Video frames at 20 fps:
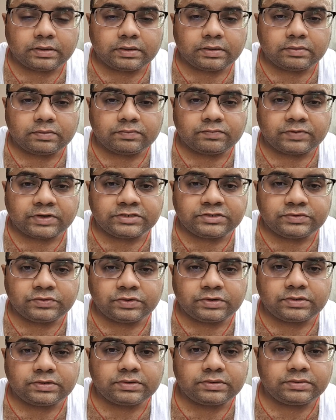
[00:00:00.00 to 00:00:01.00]
one should
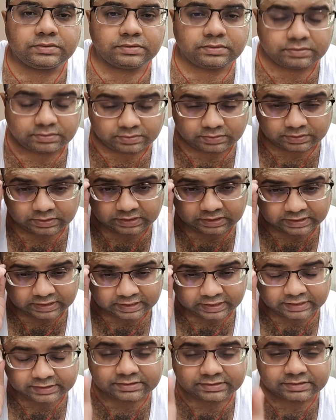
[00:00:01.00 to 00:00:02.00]

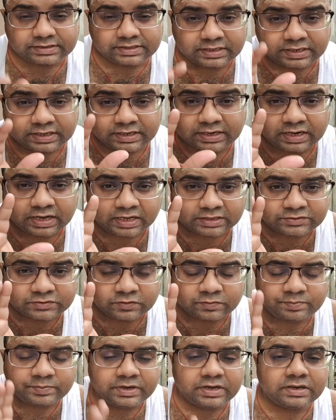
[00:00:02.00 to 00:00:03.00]
gaze in a glass
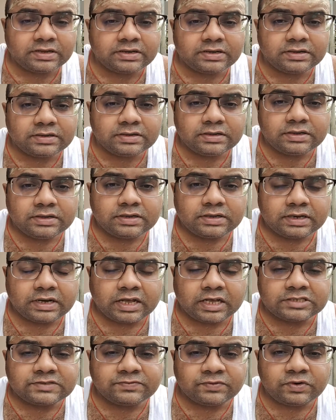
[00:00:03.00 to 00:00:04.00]

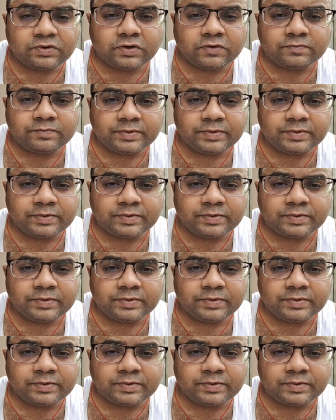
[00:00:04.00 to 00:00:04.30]
full of